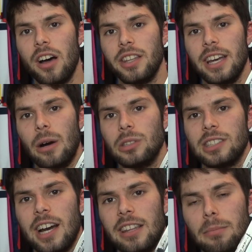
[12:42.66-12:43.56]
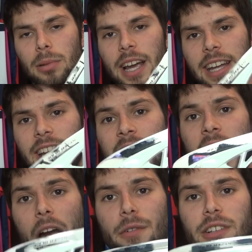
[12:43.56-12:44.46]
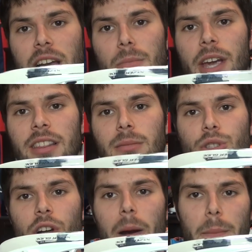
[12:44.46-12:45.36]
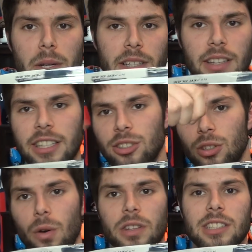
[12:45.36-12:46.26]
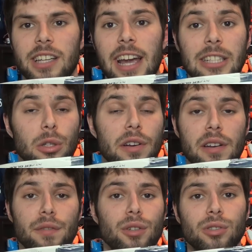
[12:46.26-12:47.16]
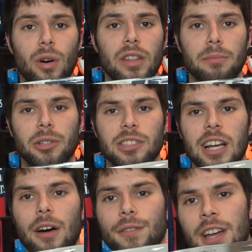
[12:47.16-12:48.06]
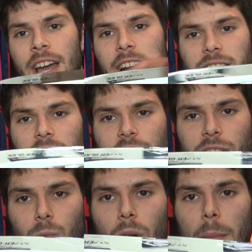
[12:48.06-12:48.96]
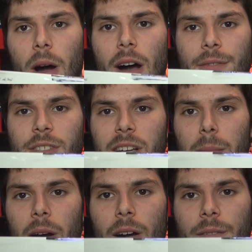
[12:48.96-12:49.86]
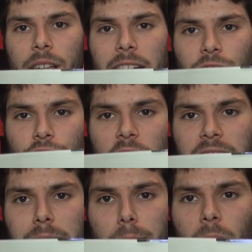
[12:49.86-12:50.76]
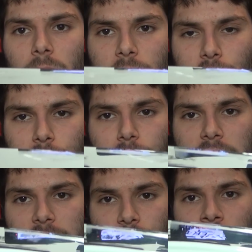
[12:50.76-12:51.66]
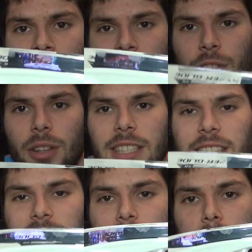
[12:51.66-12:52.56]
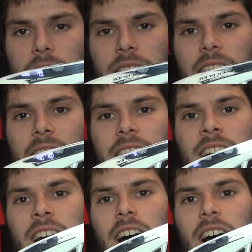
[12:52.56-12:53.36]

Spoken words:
on the outside of the blade. Every time you get them sharpened and they stone the skates, or even if you stone them yourself, it starts to rub off some of that shiny polished finish. So this is something that